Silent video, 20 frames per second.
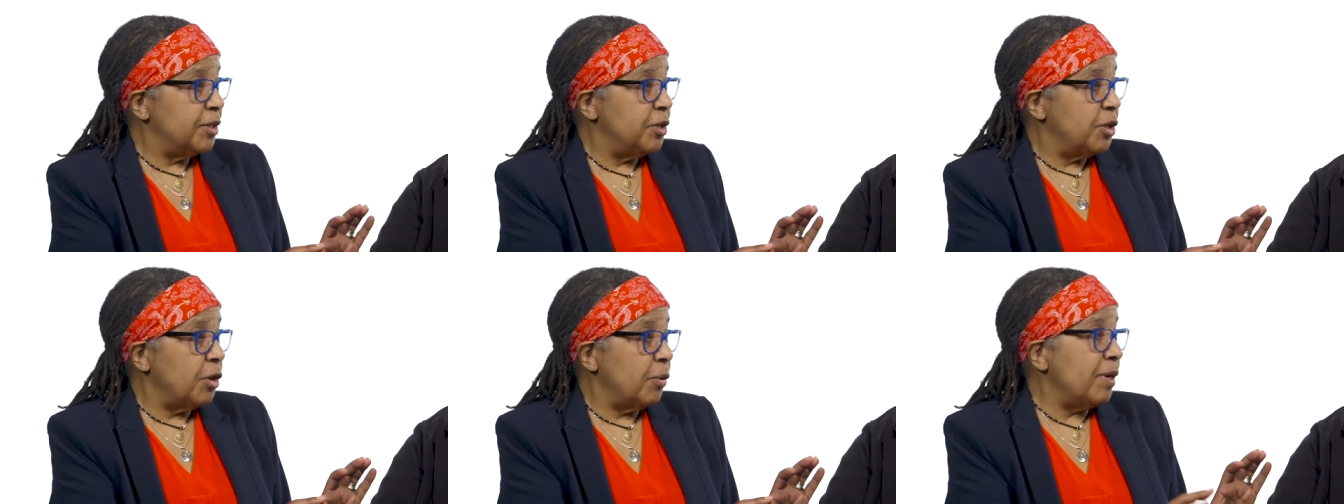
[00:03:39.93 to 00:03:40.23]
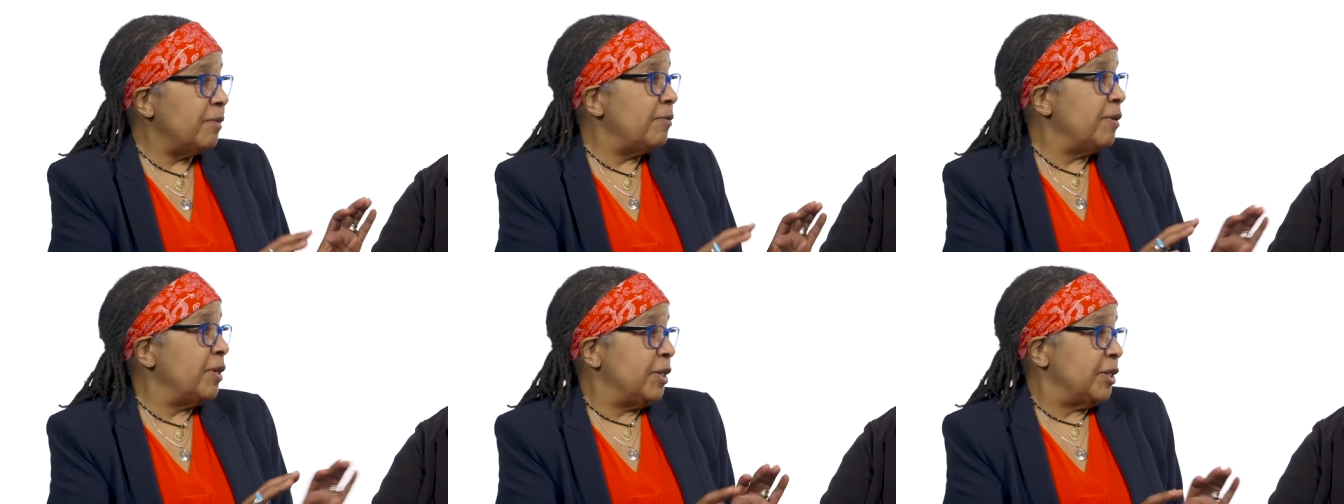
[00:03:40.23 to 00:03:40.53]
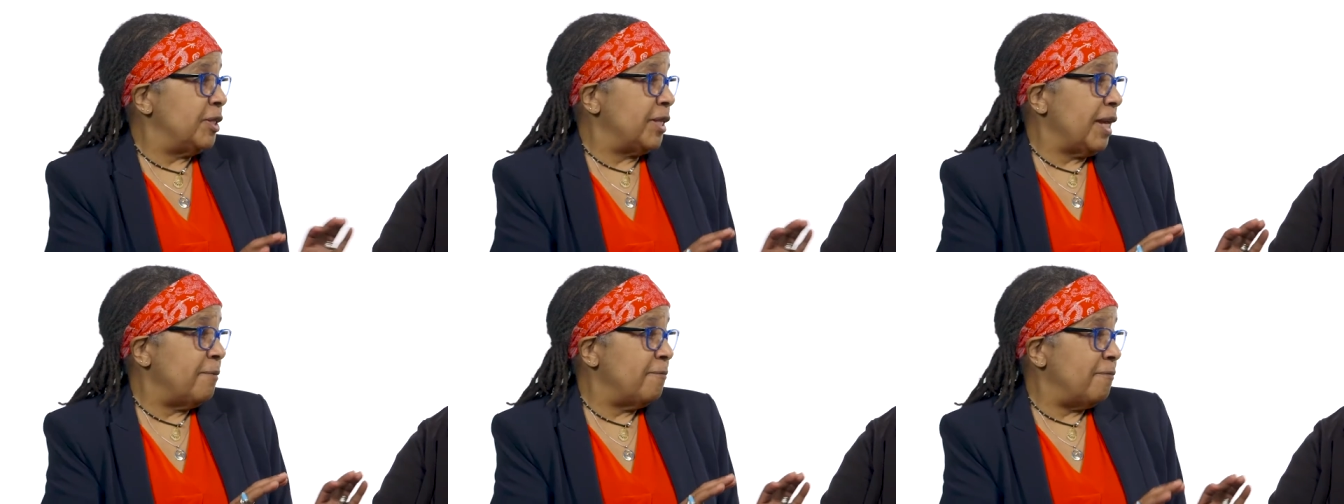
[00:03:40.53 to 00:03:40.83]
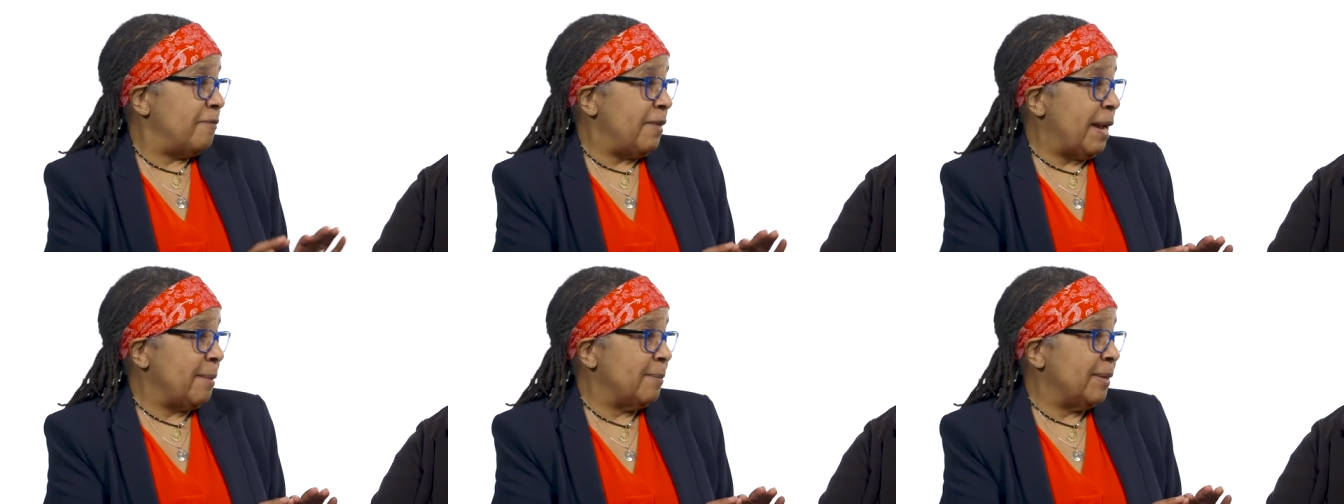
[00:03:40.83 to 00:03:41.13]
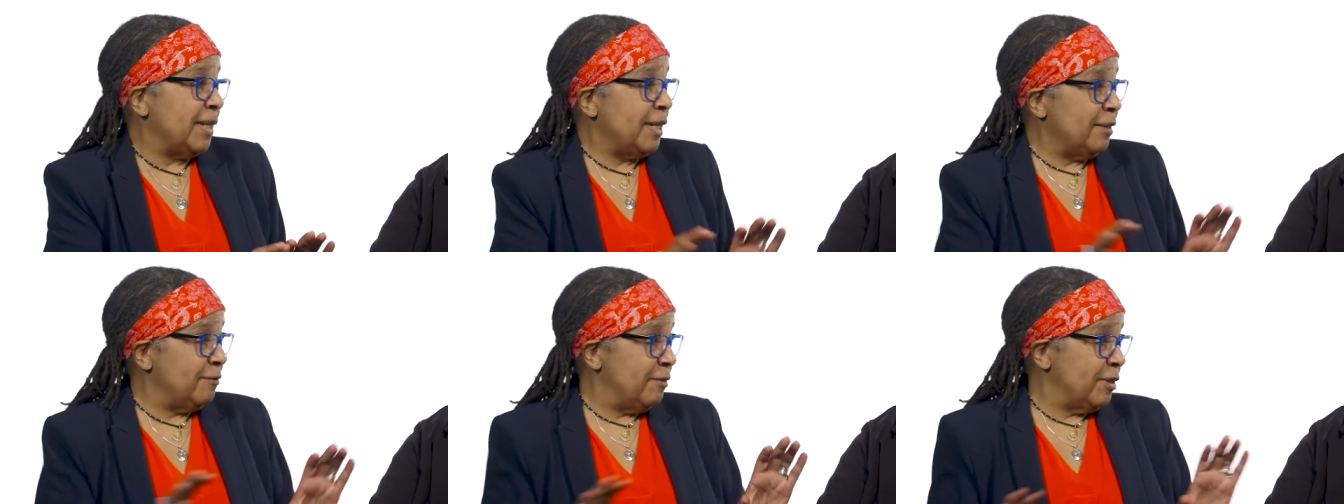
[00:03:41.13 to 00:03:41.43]
you know, even in the same family,
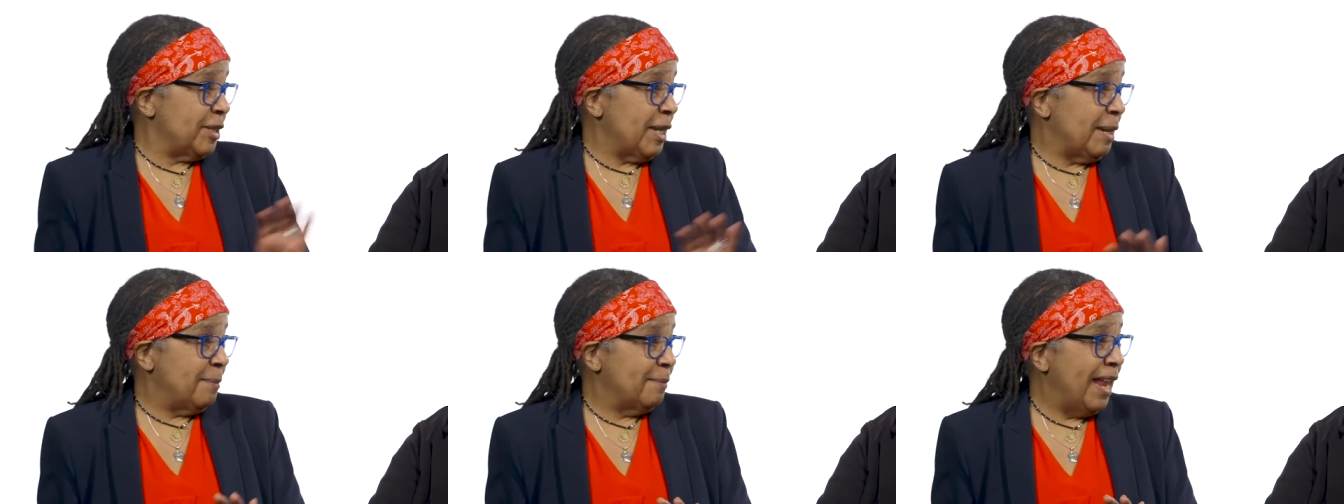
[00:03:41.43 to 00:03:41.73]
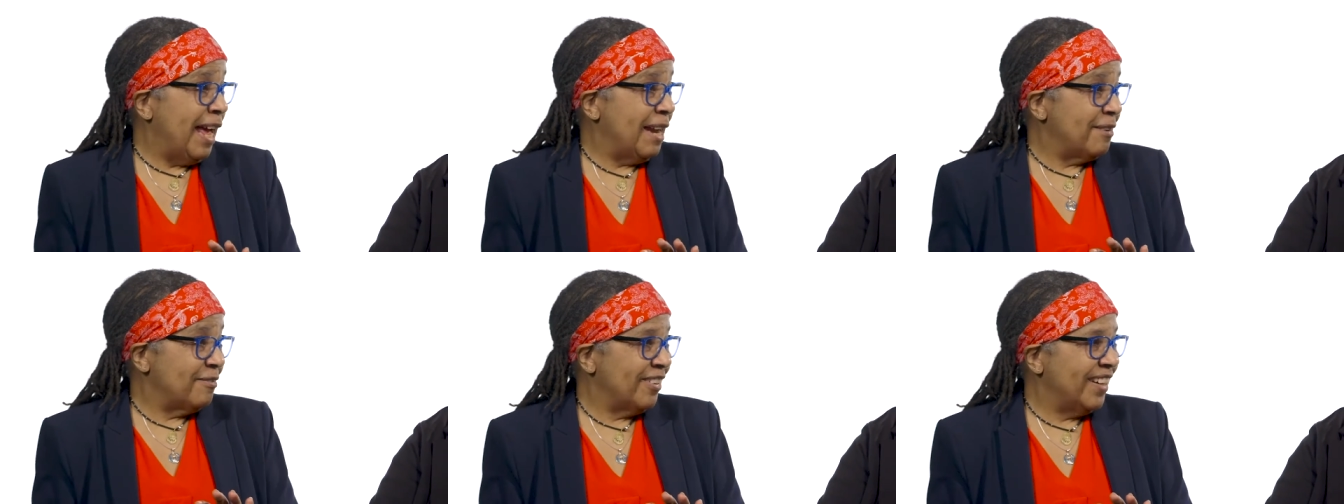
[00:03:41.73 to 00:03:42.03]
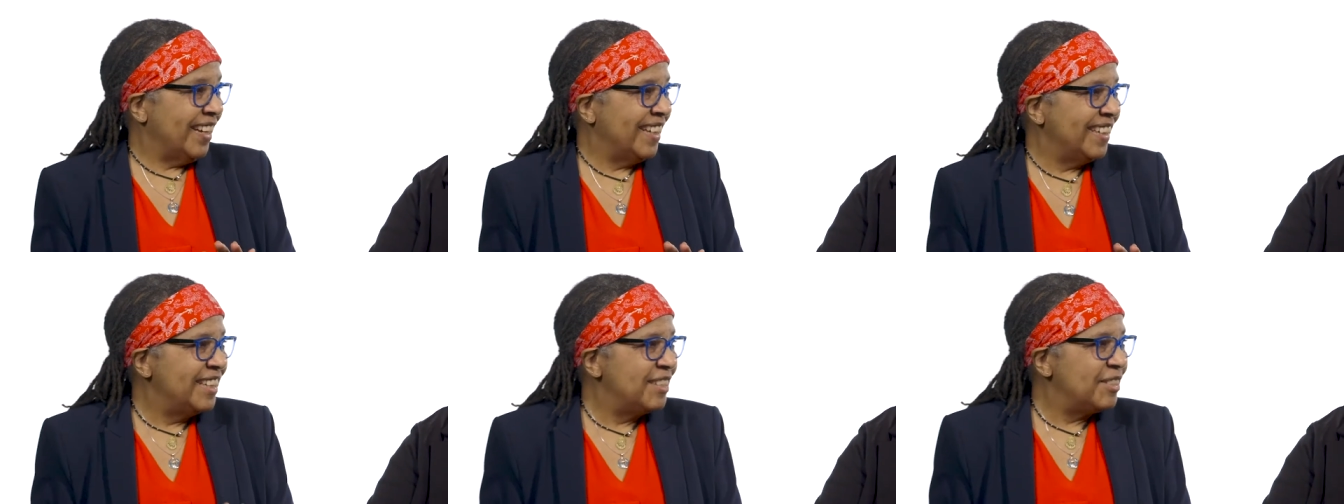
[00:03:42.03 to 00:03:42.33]
live the same life, right?